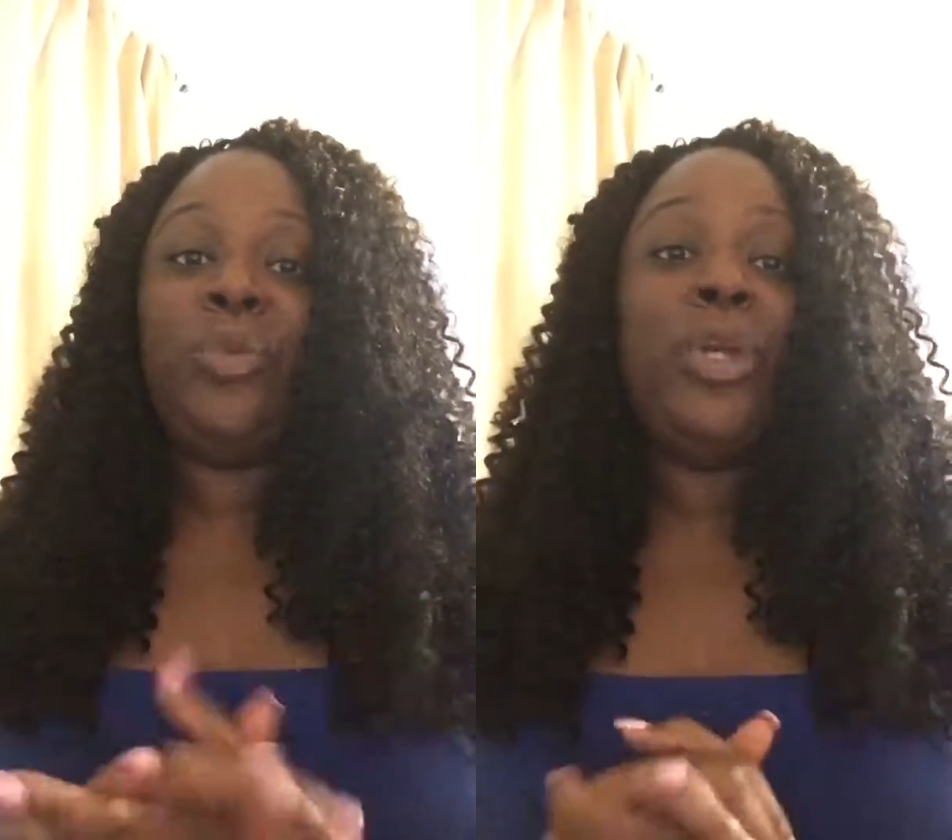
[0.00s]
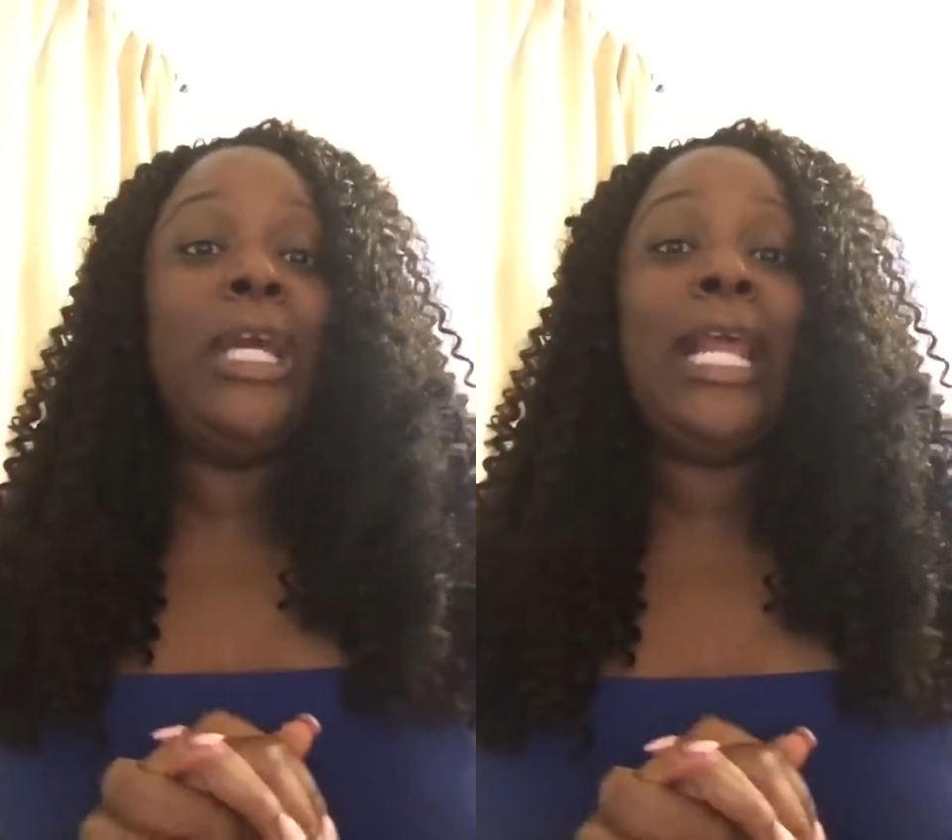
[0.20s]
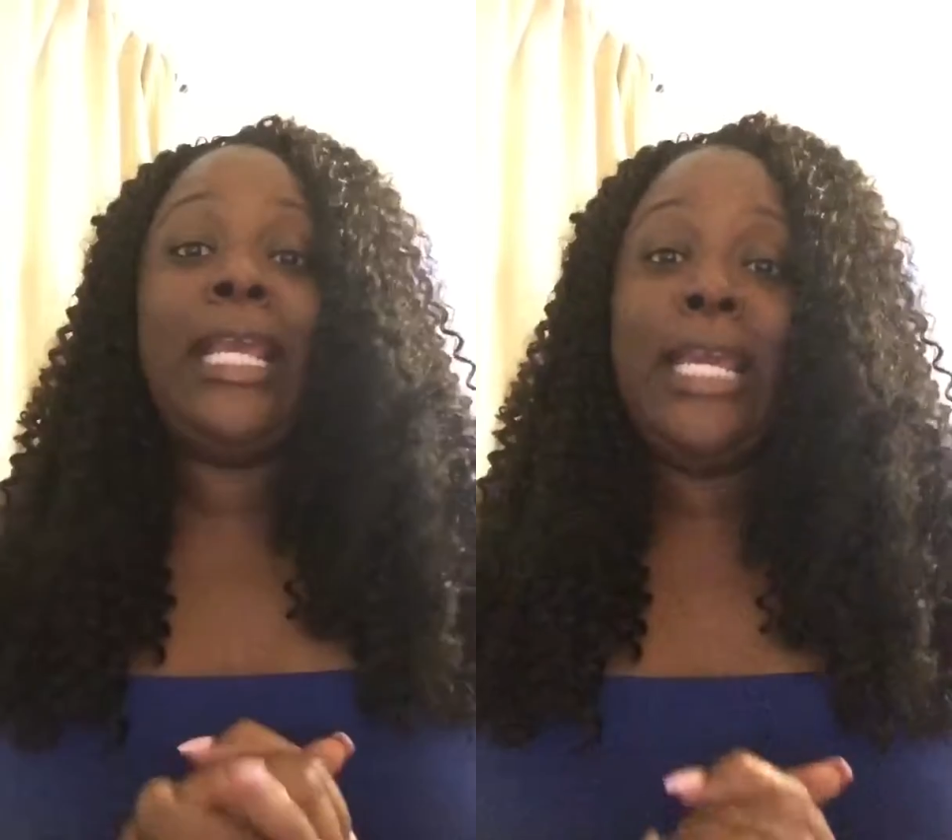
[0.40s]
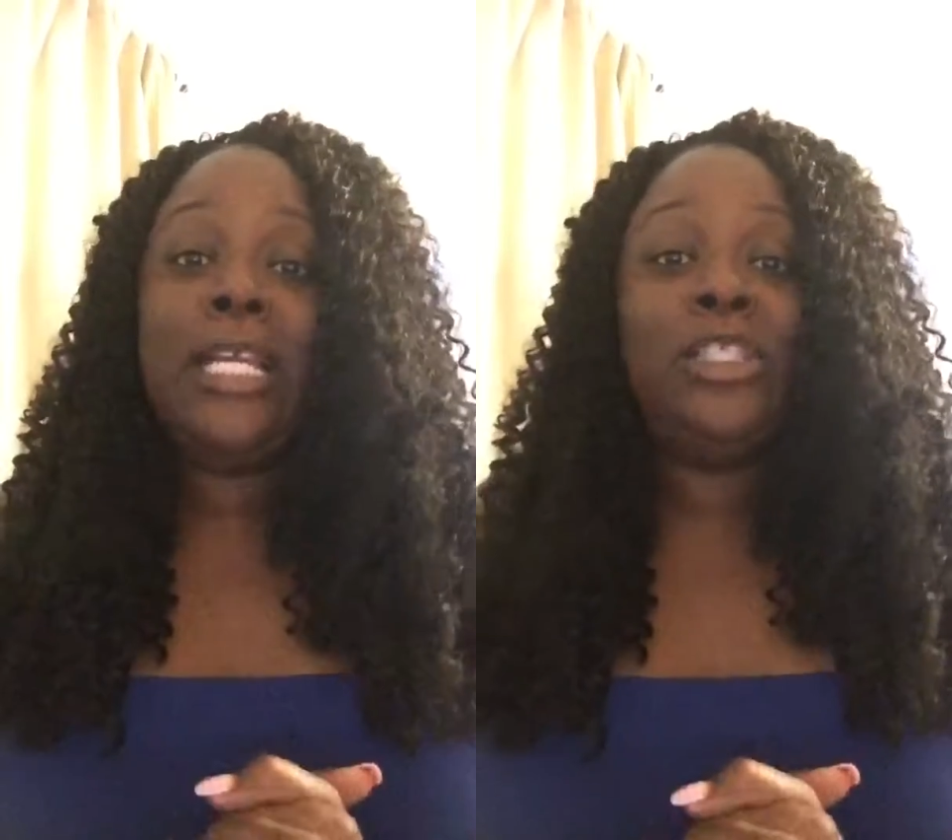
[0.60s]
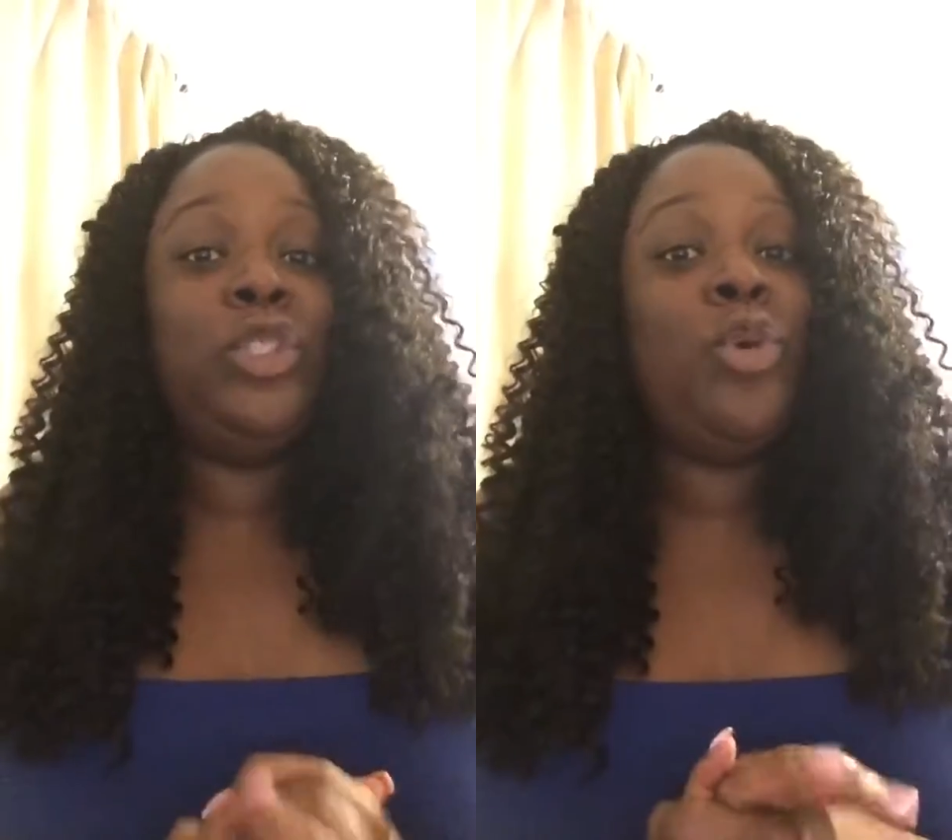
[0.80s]
So we're going to get
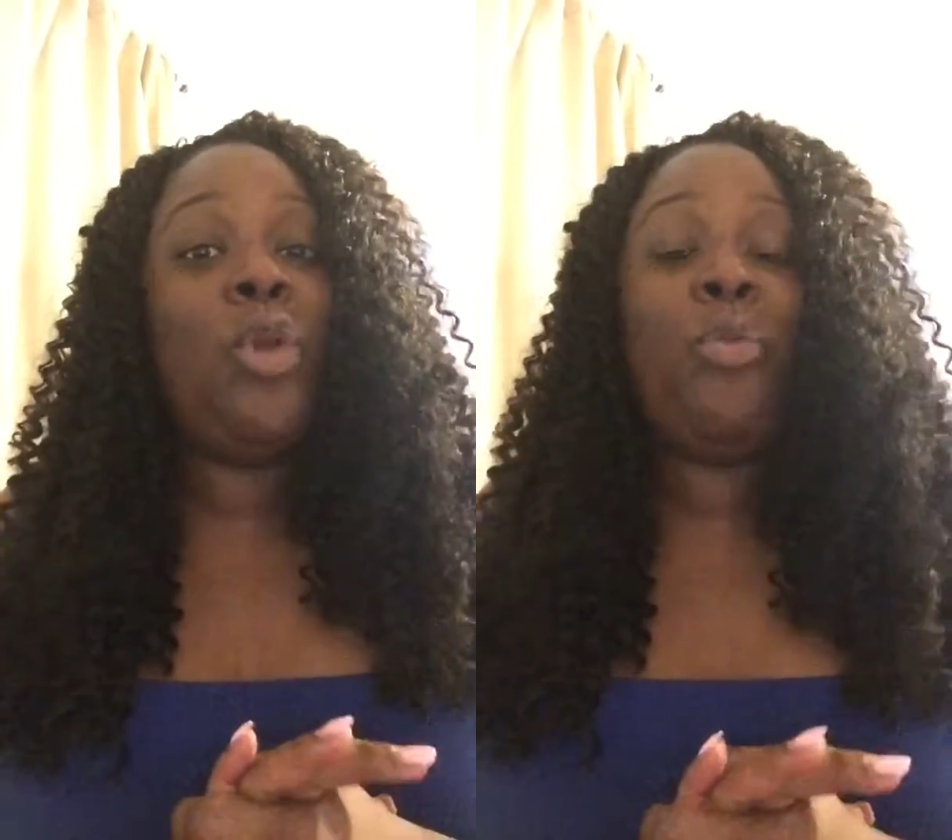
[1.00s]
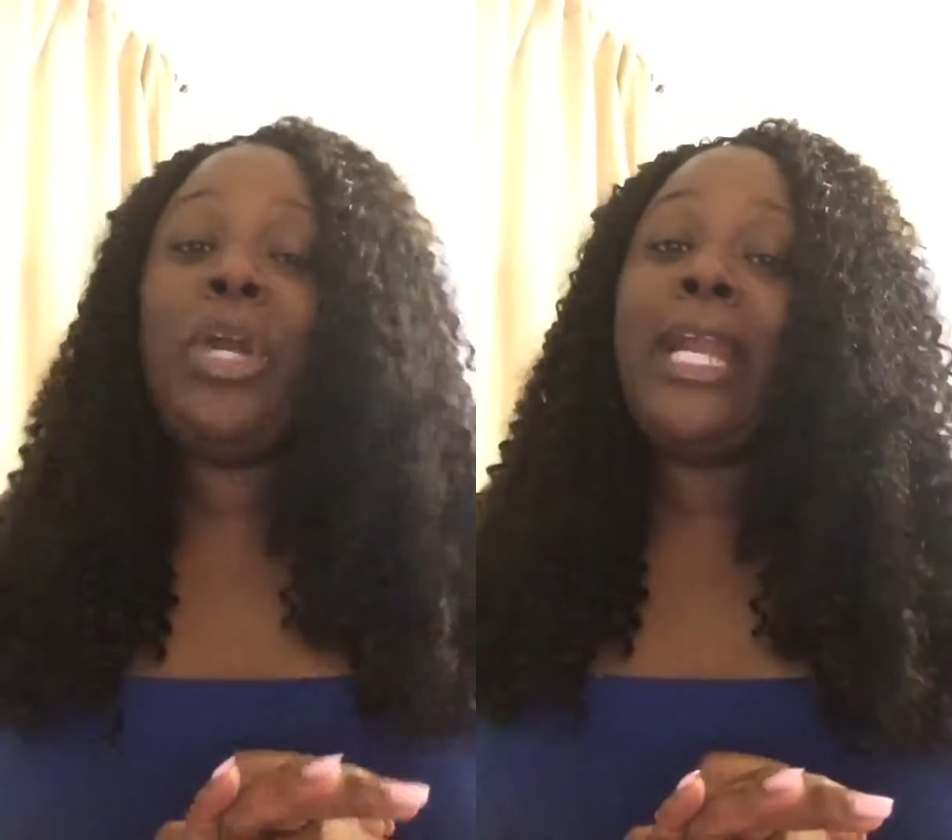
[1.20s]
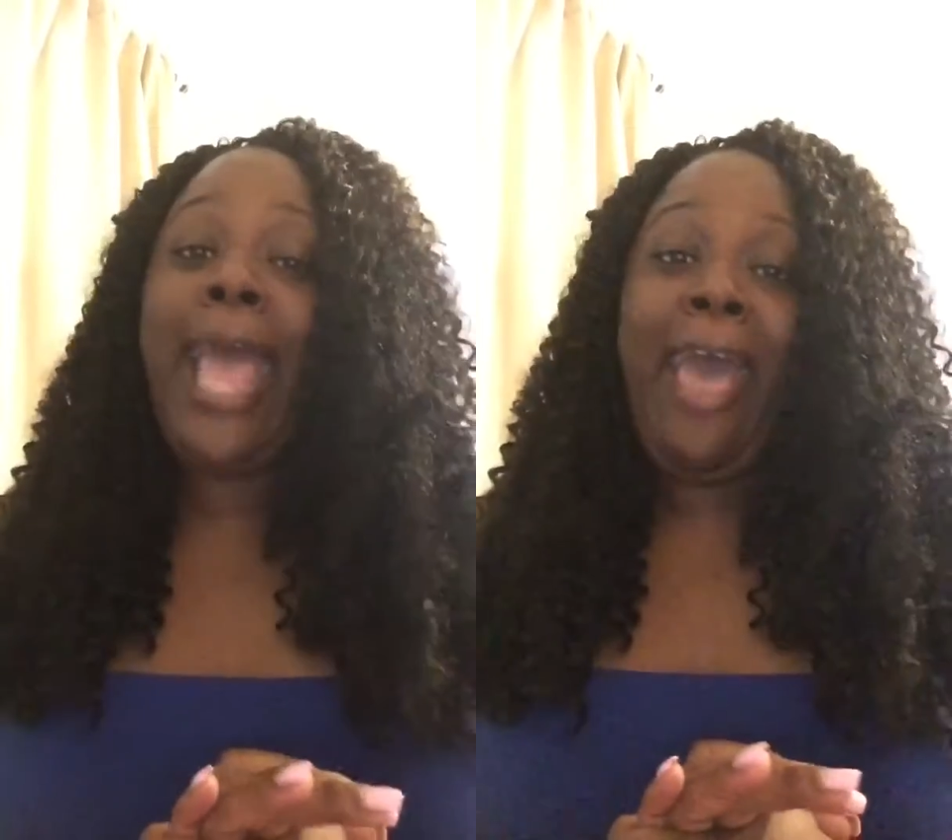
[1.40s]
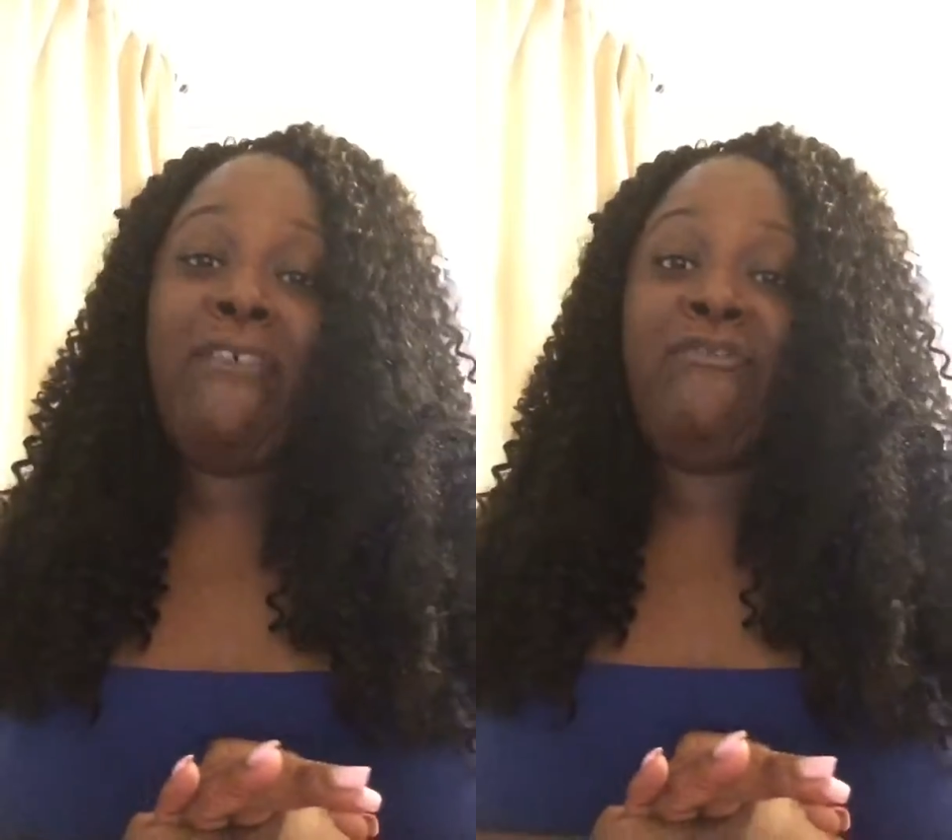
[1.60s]
into it and we're going to have